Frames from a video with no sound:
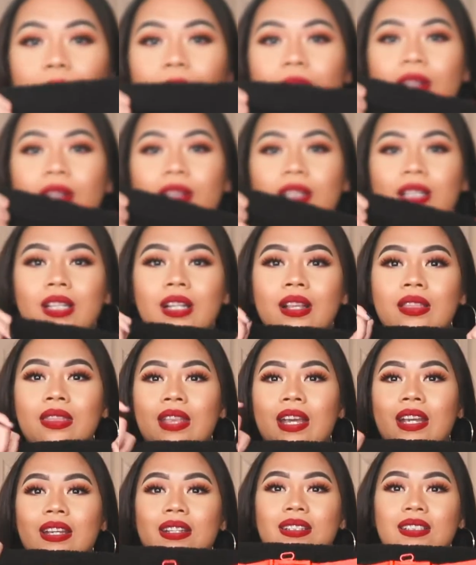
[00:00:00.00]
really
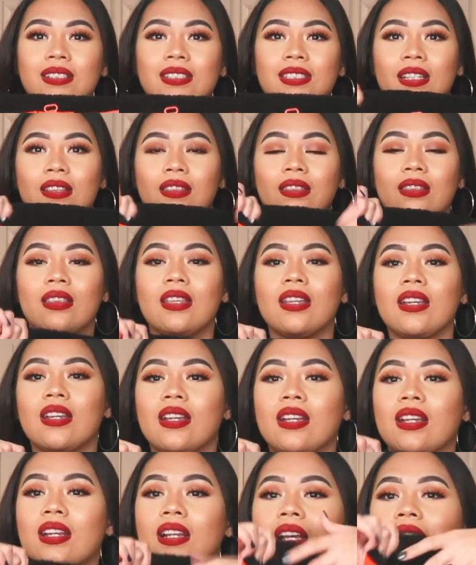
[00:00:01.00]
nice and
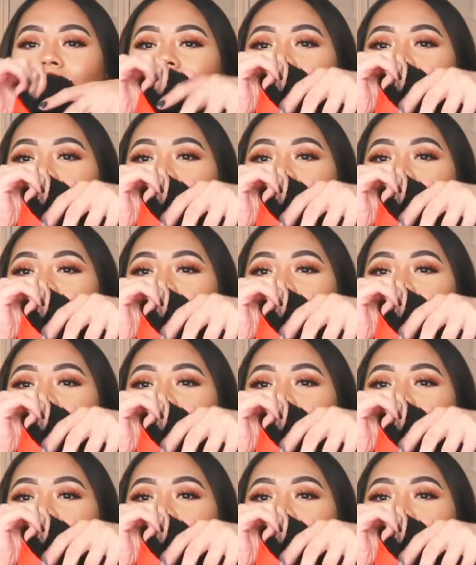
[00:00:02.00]
thick.